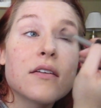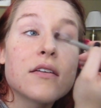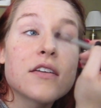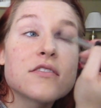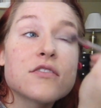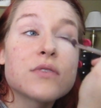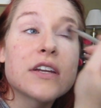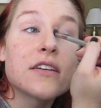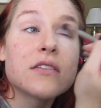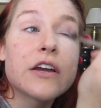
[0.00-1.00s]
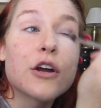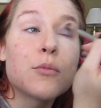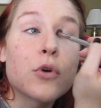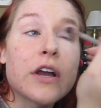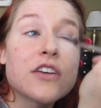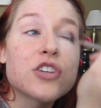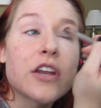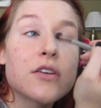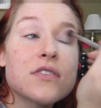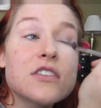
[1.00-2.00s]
gets us ready to layer up more eyeshadows.